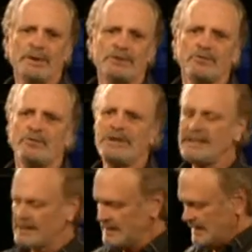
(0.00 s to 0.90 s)
When you
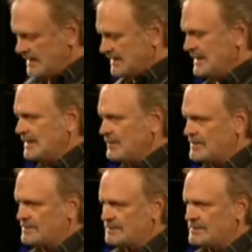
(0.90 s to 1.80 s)
read that he
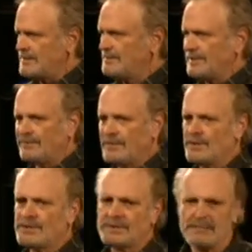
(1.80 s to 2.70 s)
was deeply
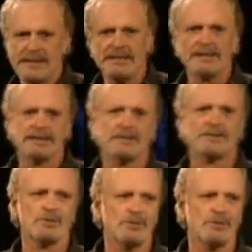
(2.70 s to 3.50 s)
versed, mighty in the